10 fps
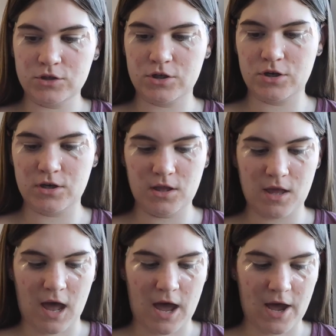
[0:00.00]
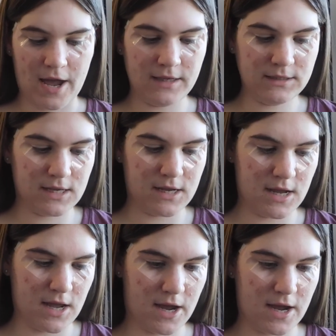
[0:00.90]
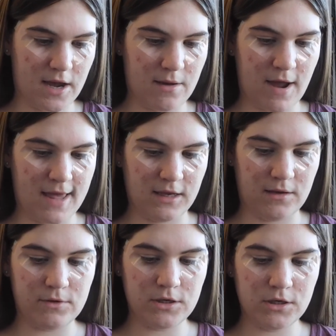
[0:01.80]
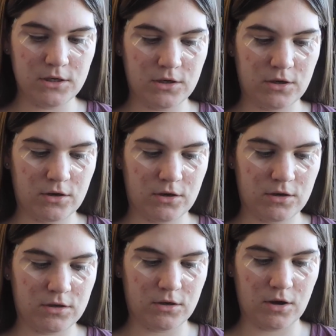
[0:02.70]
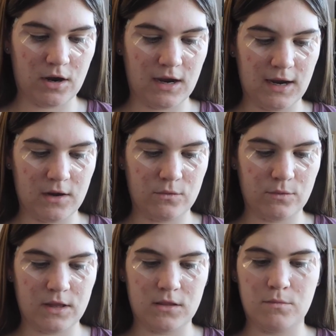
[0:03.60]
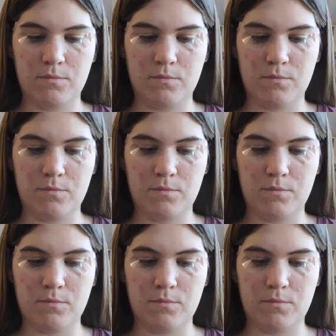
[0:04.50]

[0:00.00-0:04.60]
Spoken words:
to do the eyes. I think I'm gonna go in with